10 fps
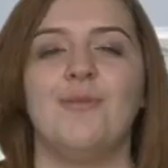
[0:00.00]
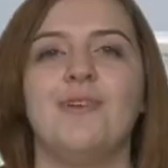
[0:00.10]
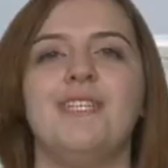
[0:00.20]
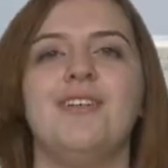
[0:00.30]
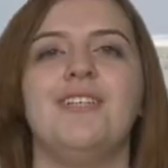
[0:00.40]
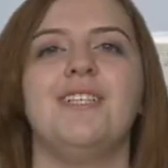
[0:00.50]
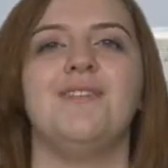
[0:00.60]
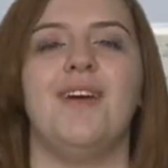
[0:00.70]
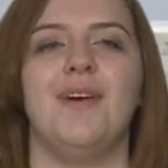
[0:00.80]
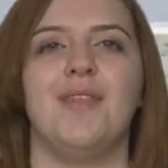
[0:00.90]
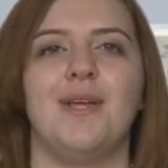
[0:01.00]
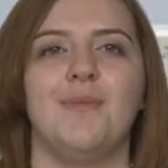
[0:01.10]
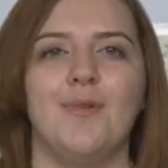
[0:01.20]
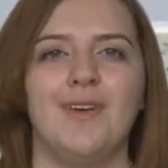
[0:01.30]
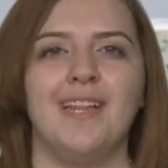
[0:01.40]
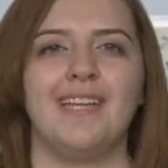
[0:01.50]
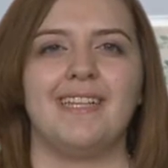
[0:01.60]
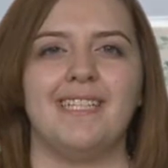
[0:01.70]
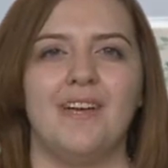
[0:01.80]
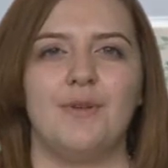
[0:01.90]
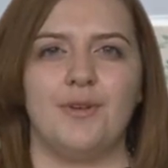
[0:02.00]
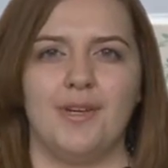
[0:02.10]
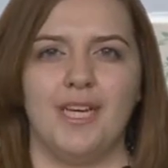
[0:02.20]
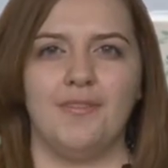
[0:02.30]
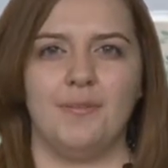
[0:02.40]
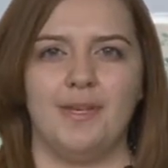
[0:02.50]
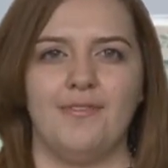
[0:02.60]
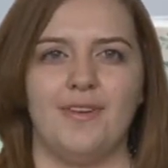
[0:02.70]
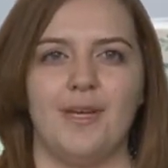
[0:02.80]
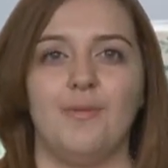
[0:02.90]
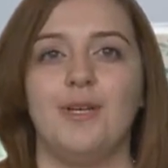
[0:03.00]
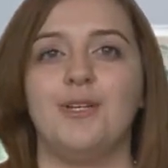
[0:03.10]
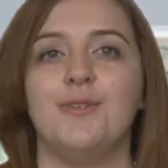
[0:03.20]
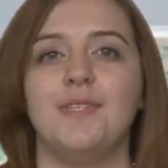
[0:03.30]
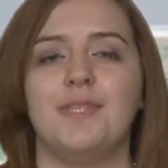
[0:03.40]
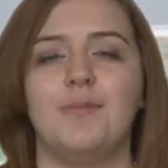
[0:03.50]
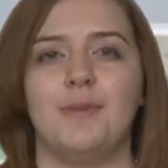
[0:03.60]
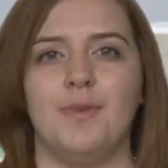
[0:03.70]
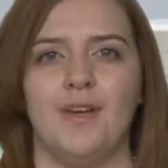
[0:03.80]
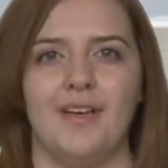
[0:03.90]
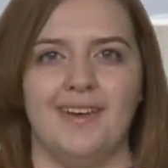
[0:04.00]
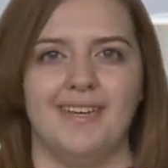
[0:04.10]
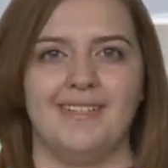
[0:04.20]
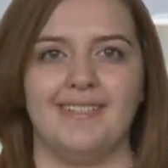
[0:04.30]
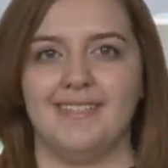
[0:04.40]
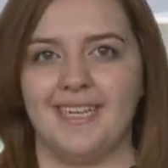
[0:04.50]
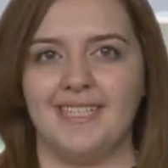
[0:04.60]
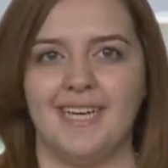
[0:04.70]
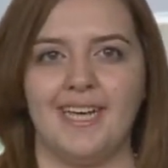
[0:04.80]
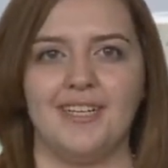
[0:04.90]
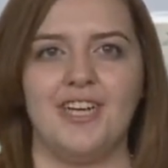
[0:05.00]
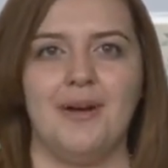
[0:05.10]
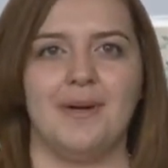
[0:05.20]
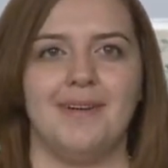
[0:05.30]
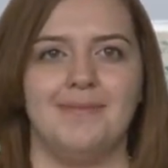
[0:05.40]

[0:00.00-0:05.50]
Research has found that you're more likely to have a creative epiphany when you're doing something monotonous, like taking a shower.